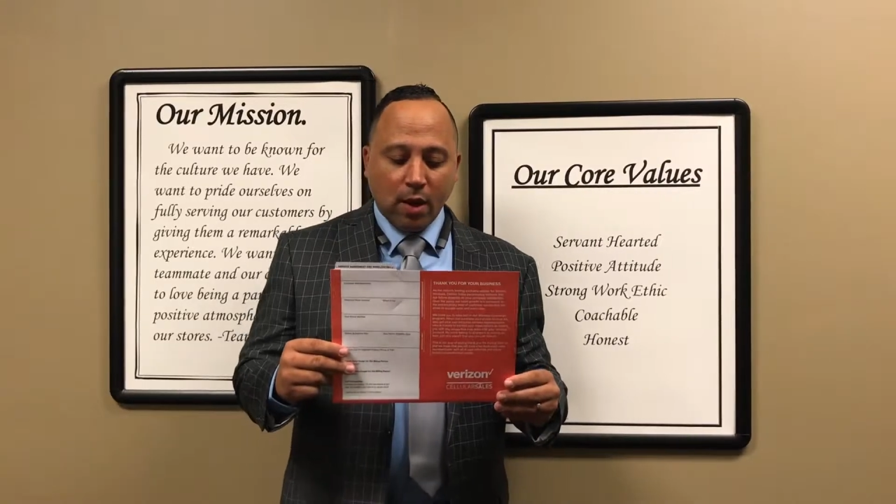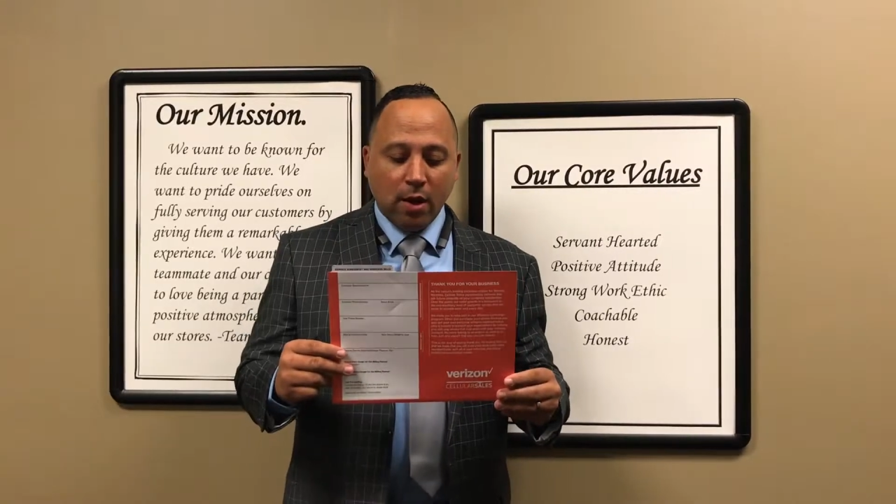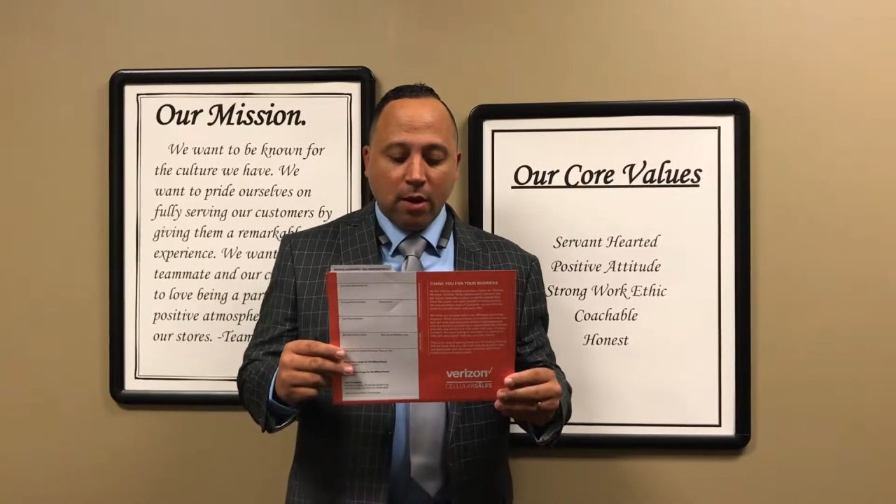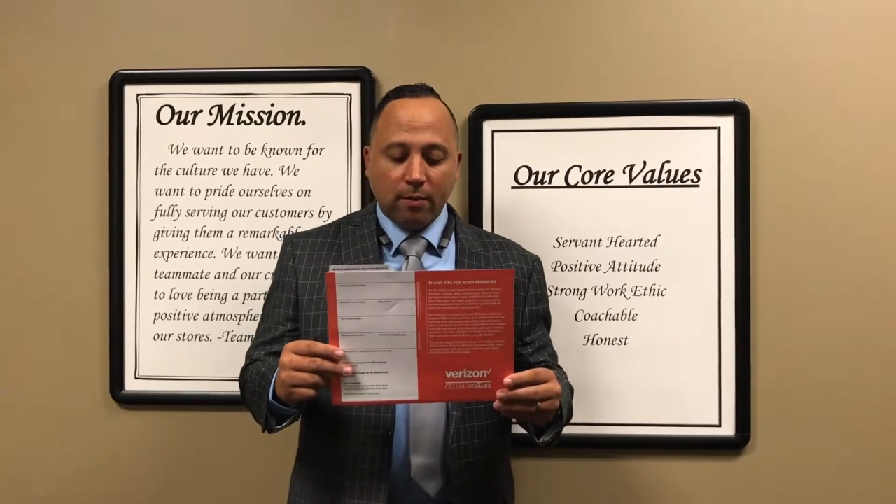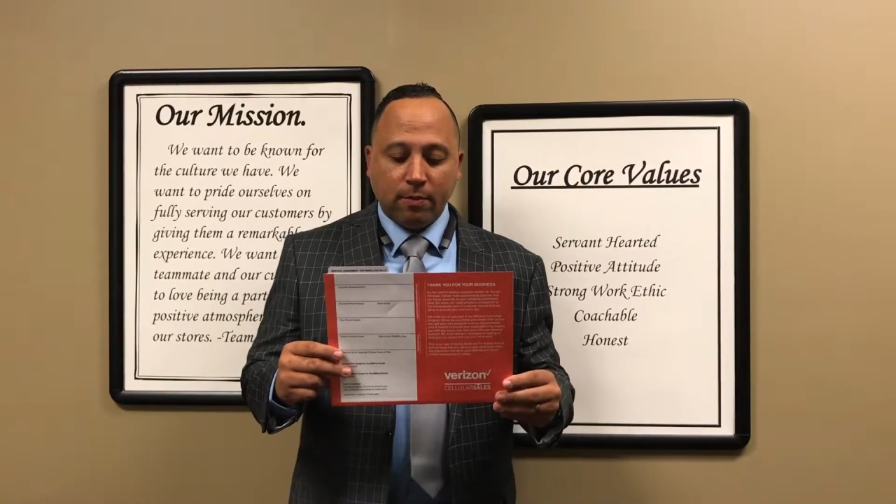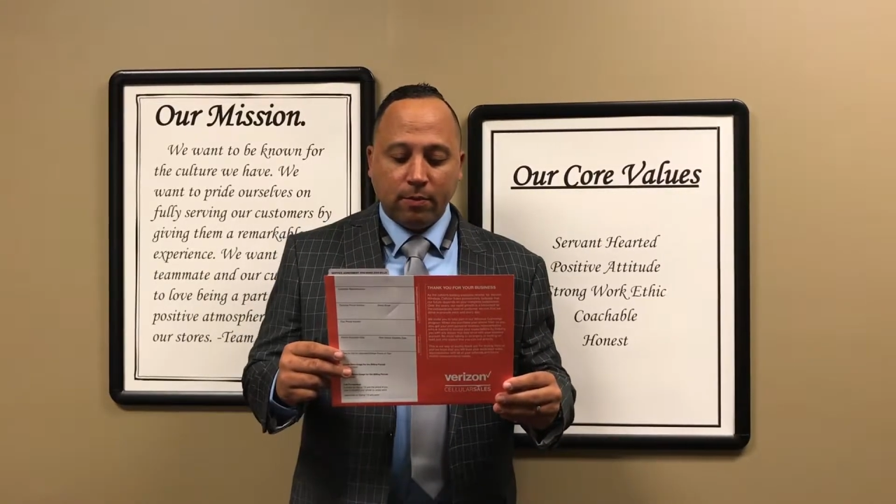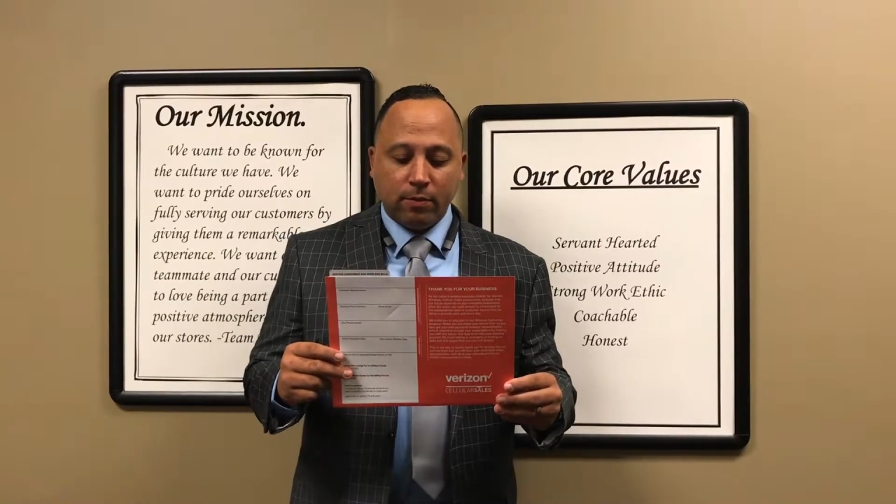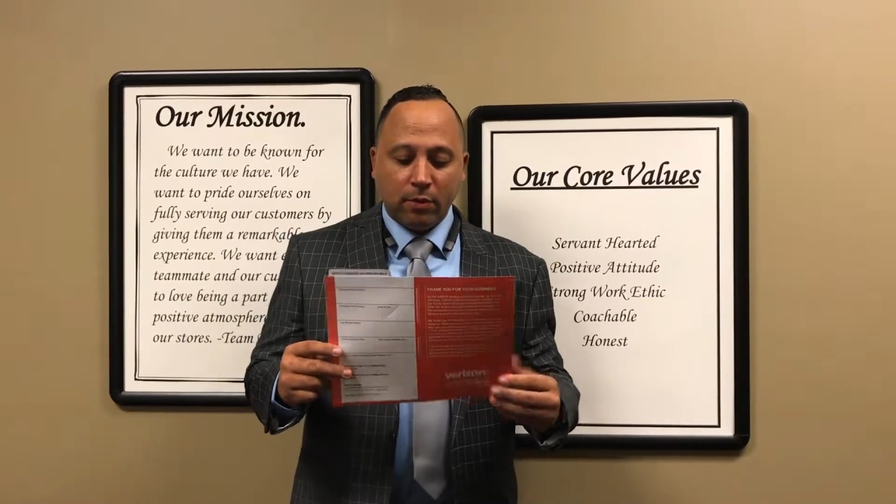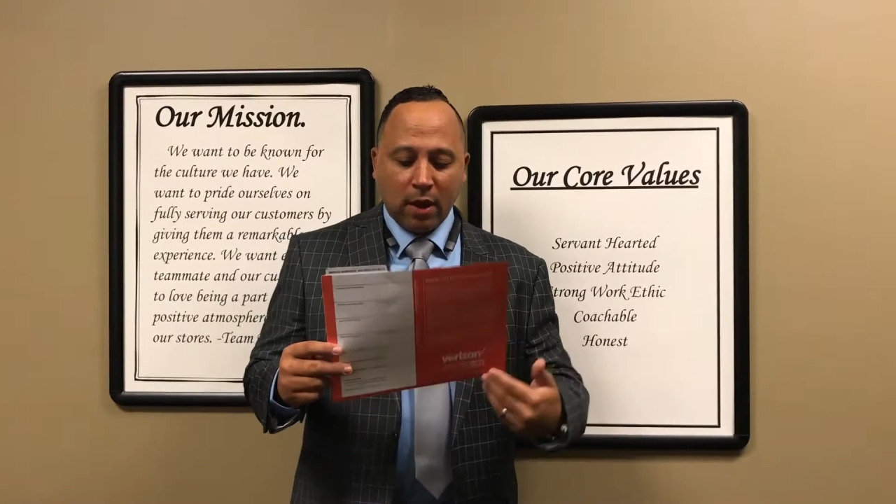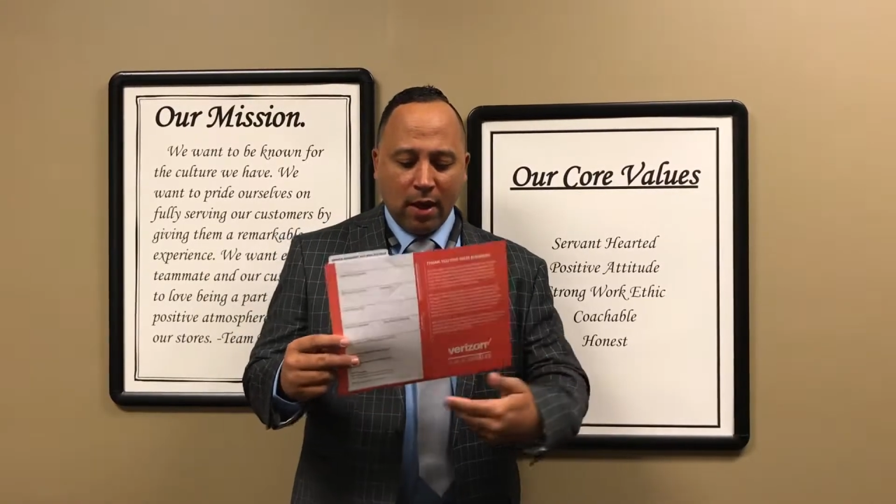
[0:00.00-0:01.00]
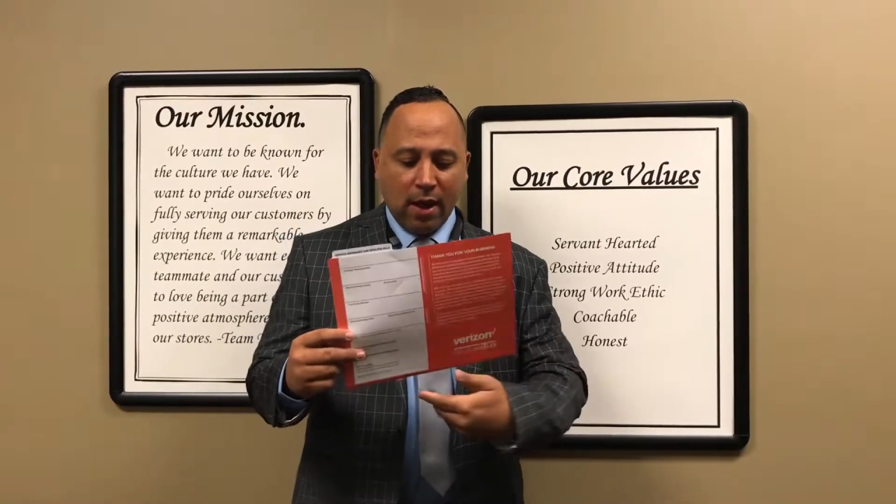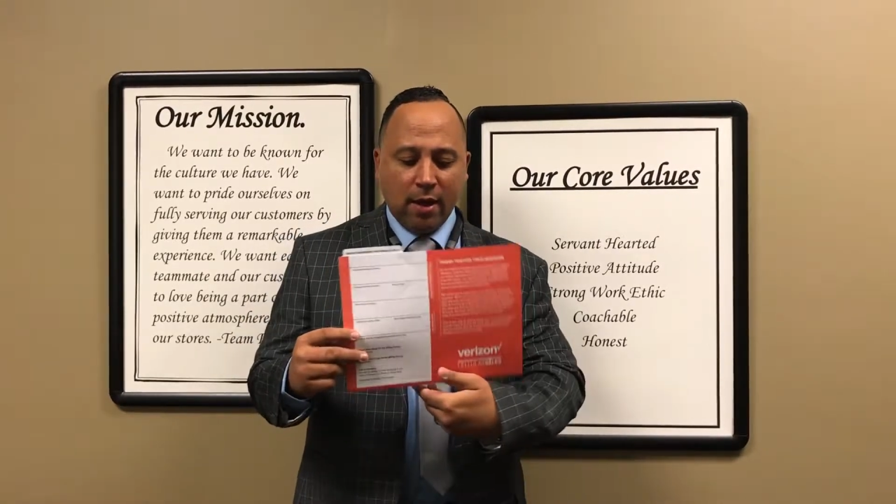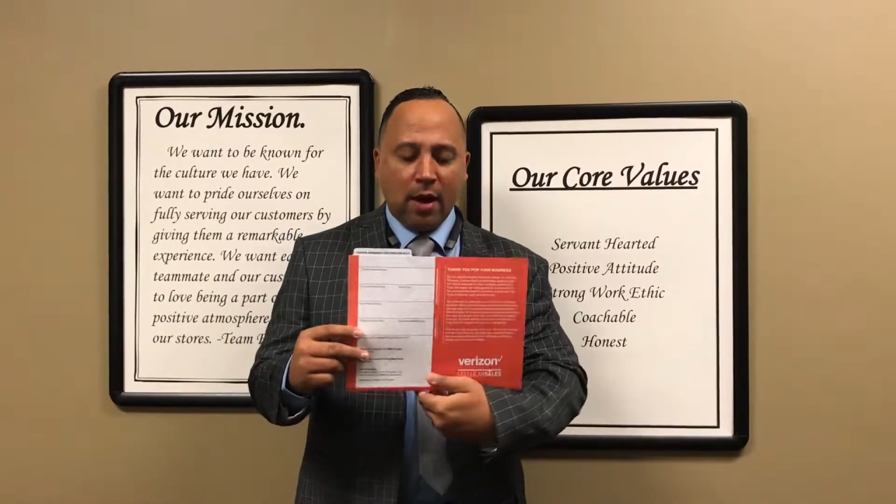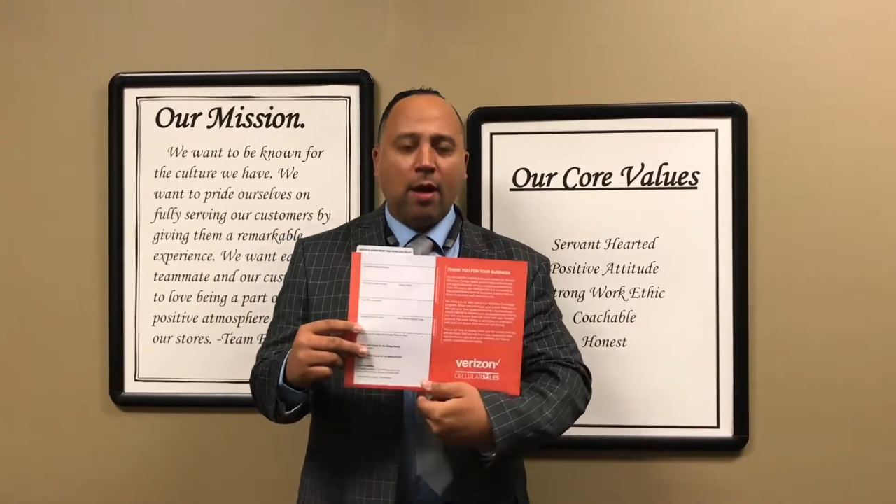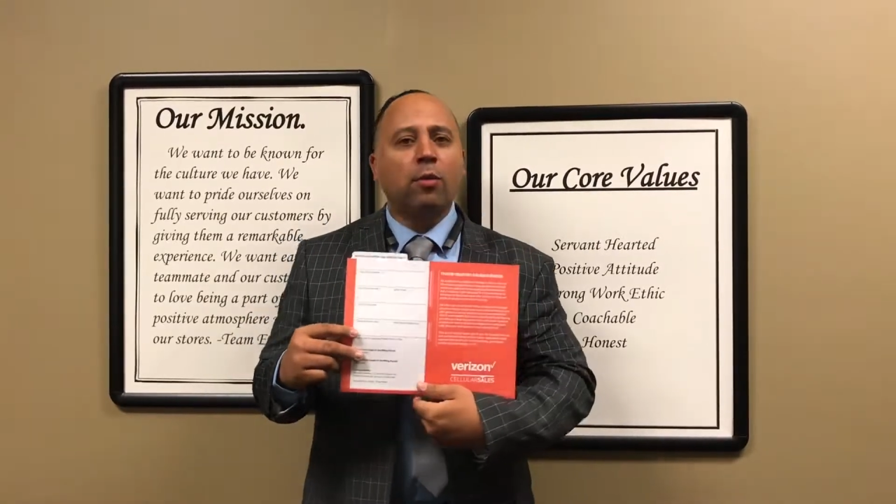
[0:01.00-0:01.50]
I'm
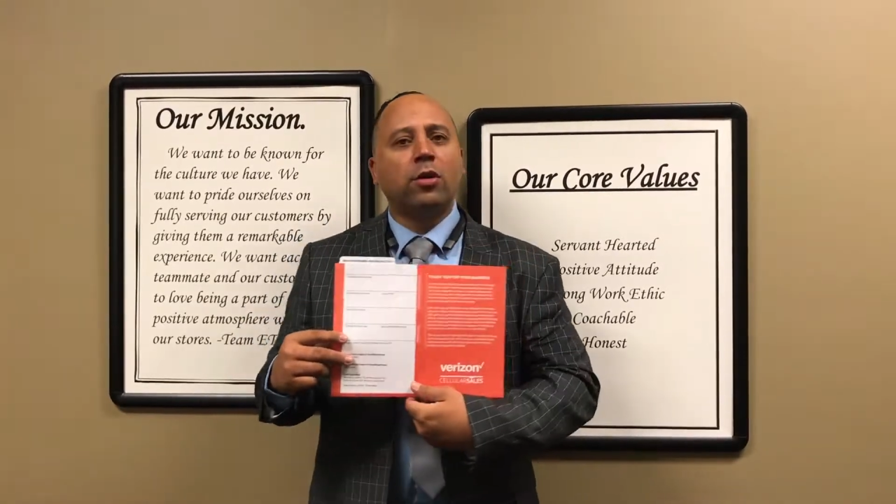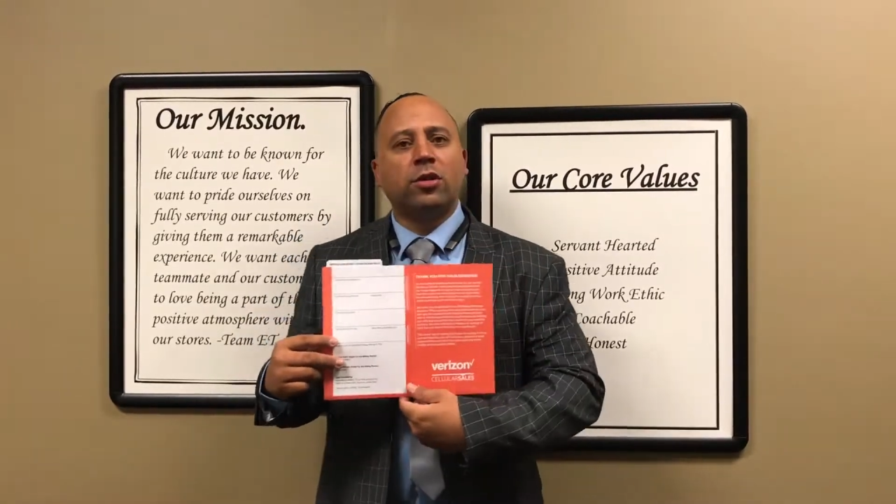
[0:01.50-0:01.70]
going